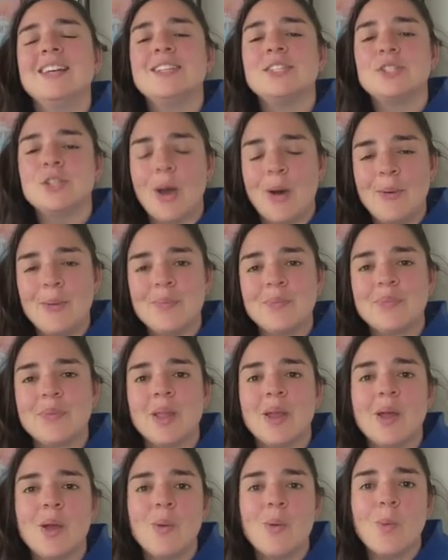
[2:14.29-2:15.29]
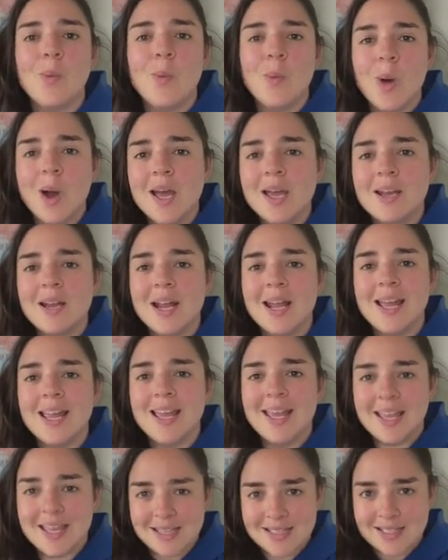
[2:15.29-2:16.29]
So what
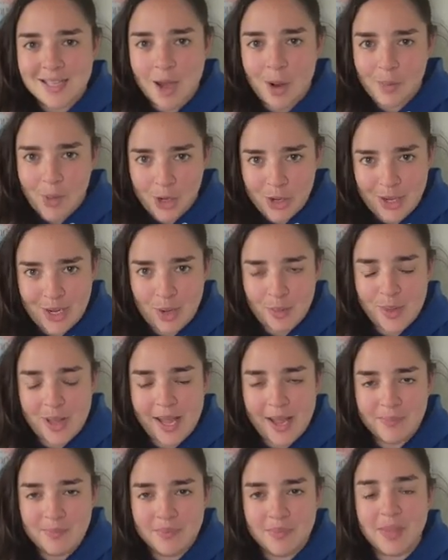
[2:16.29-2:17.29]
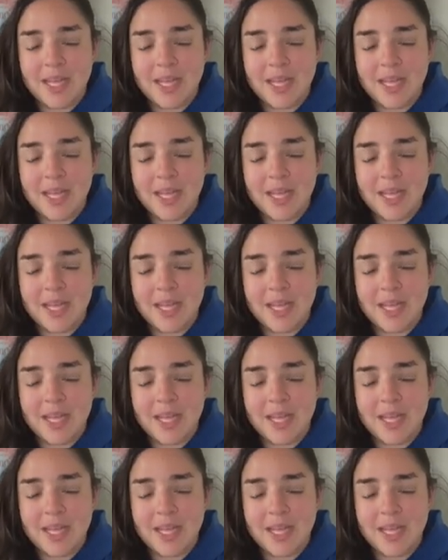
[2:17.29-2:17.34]
is a marketing plan?